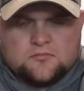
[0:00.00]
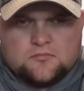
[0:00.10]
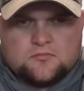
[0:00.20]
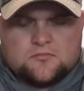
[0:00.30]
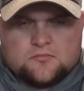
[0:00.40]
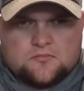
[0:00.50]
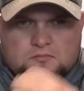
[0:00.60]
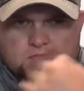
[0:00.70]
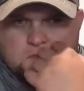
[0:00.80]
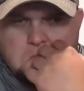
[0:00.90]

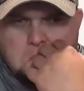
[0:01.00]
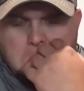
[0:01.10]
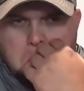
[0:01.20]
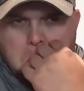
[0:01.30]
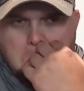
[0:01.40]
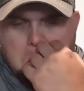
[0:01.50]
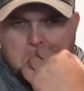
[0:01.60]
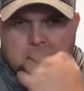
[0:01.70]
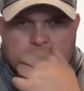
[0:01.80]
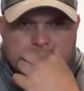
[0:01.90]

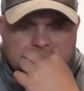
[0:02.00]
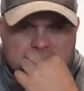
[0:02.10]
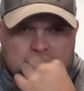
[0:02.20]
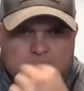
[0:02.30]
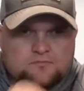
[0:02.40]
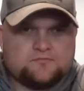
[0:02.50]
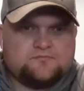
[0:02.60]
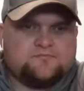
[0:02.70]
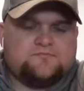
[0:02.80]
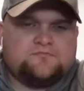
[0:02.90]

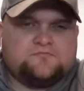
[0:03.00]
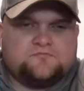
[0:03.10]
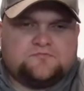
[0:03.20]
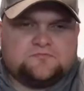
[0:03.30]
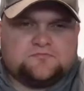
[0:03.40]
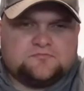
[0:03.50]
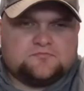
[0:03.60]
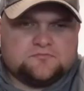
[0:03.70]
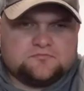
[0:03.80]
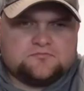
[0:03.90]

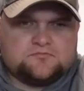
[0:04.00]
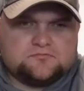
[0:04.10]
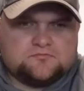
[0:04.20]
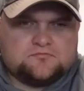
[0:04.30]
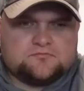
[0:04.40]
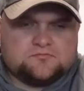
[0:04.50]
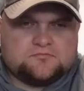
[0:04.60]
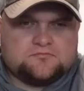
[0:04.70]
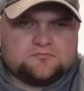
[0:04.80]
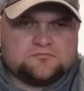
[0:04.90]

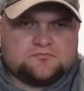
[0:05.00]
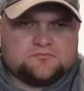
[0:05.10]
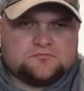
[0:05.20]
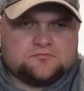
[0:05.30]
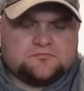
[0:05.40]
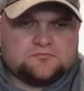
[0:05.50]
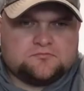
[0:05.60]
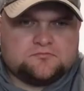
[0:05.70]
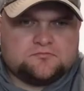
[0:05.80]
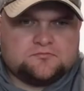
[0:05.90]

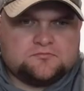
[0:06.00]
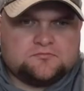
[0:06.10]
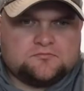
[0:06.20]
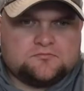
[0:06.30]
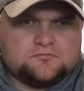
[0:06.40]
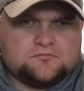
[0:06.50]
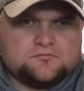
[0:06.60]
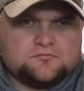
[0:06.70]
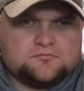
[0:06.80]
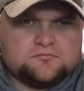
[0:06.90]

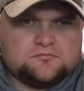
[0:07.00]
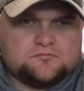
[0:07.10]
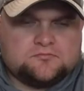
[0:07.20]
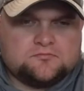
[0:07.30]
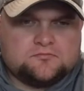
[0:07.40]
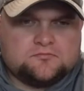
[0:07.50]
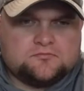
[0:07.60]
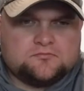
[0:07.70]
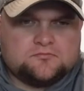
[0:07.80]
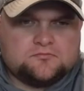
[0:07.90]
(silent)